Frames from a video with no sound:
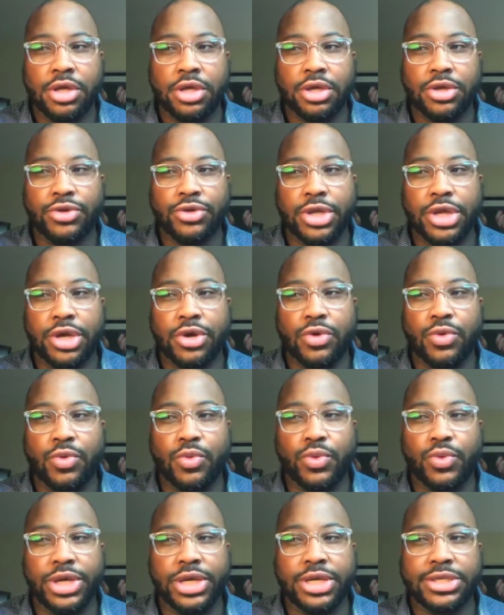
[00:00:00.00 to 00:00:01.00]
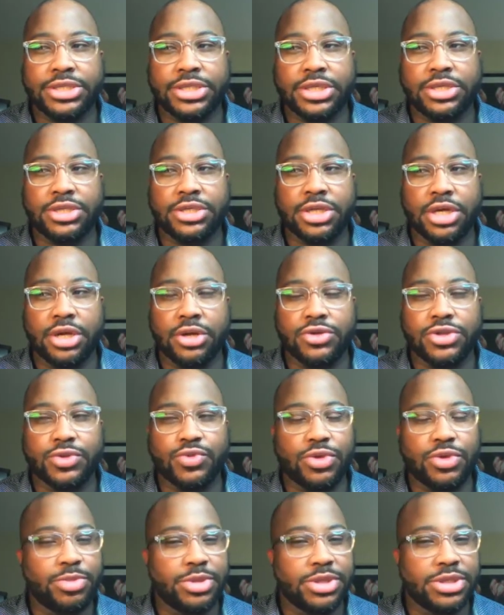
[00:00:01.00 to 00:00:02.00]
you know, we as
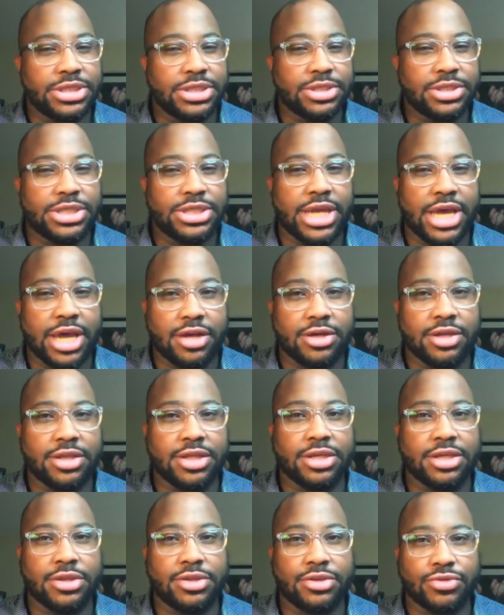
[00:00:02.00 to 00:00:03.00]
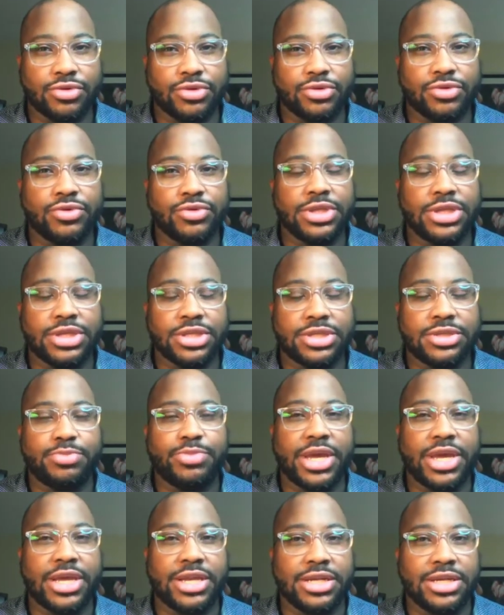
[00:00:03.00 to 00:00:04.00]
adults, we've been channeling through this
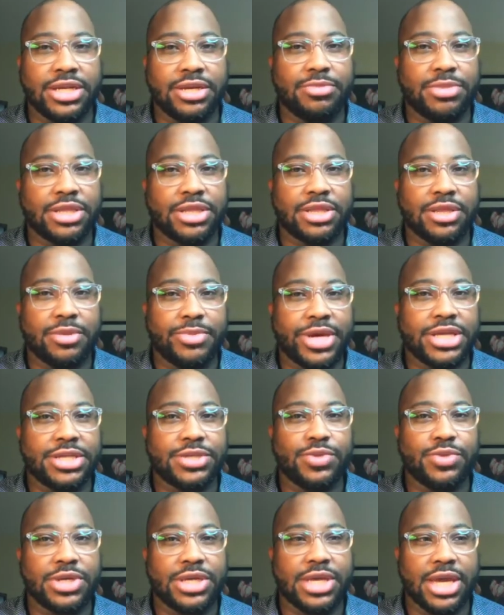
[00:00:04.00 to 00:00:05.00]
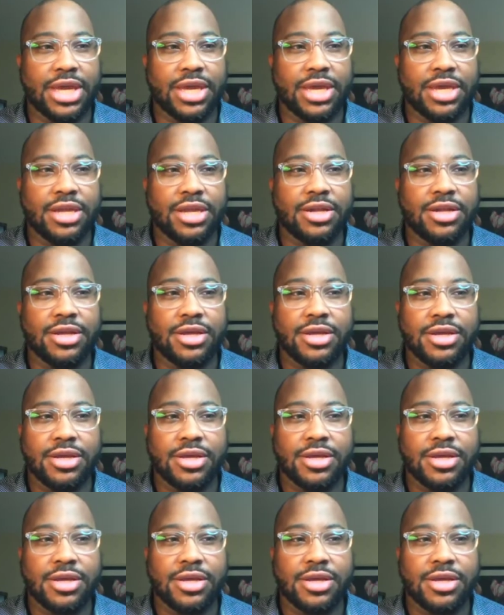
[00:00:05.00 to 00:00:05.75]
pandemic the best we can,